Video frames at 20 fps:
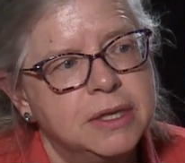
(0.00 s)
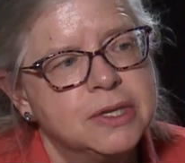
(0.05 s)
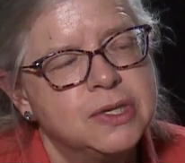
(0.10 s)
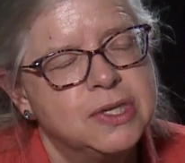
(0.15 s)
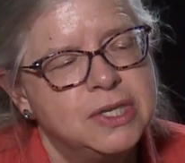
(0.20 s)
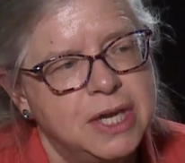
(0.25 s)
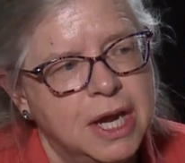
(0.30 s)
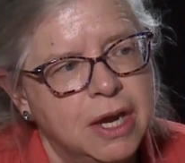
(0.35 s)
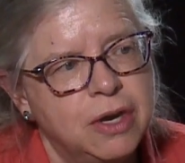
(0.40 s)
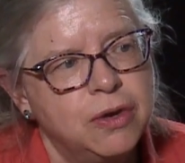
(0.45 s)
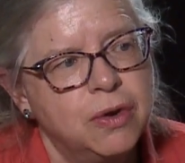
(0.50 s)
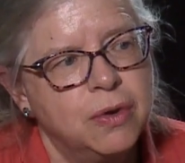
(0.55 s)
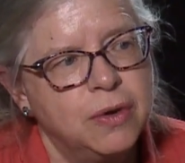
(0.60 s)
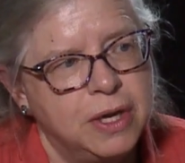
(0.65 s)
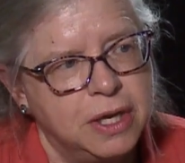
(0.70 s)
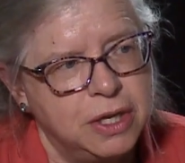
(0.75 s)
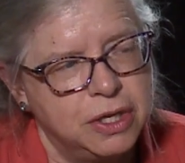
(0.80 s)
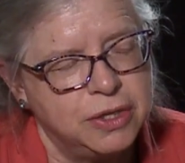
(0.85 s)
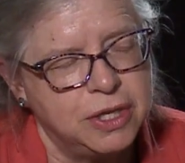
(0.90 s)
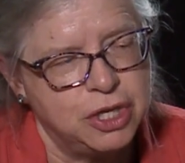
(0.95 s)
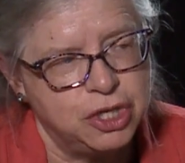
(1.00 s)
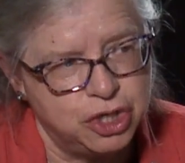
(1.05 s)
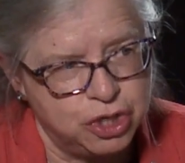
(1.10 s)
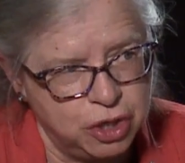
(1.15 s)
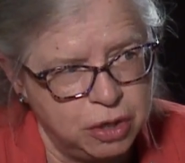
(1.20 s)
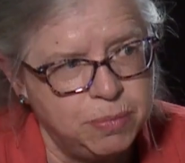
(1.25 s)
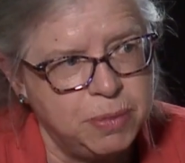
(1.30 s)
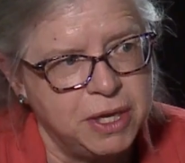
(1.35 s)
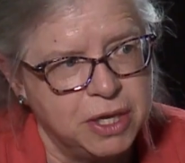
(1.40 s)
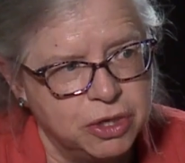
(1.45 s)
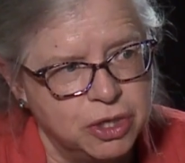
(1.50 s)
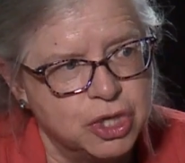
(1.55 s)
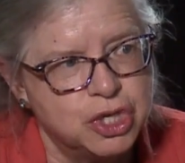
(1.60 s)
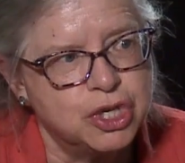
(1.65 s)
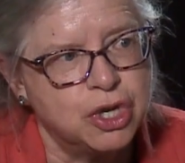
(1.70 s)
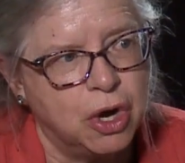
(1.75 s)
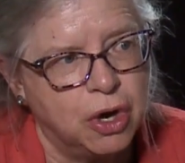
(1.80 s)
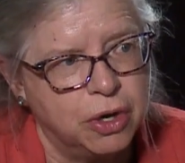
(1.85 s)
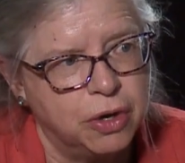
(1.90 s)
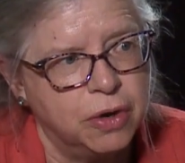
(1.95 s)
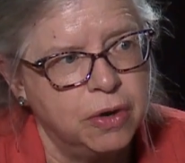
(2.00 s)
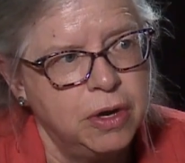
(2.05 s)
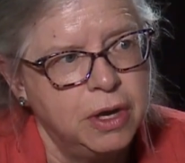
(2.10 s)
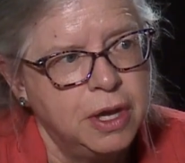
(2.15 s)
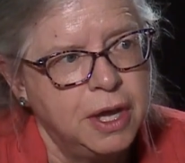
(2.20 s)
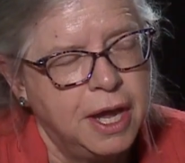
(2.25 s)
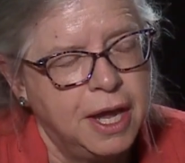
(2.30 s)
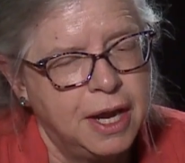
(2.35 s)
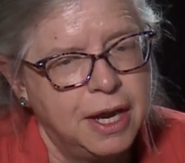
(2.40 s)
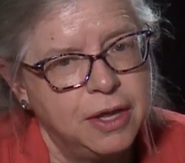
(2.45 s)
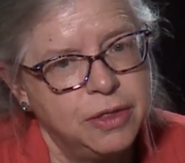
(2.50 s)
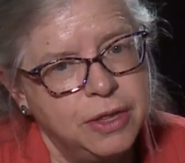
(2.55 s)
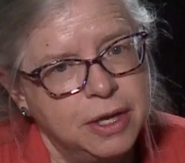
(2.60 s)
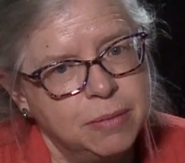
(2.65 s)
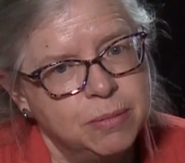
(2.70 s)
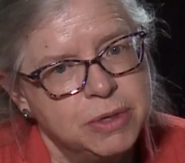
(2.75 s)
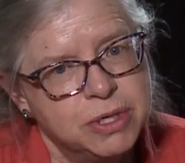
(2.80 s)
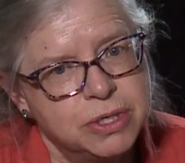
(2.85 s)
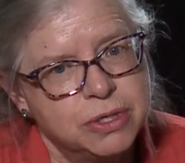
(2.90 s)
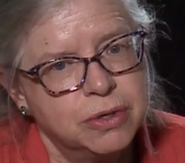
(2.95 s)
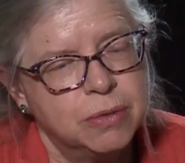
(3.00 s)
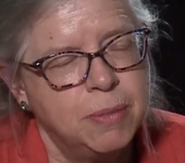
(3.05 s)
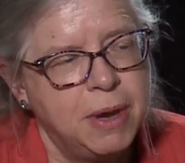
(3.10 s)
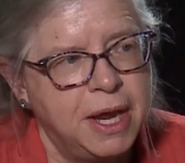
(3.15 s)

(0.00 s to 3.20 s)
the standard that should be in the charter, and I think Mr.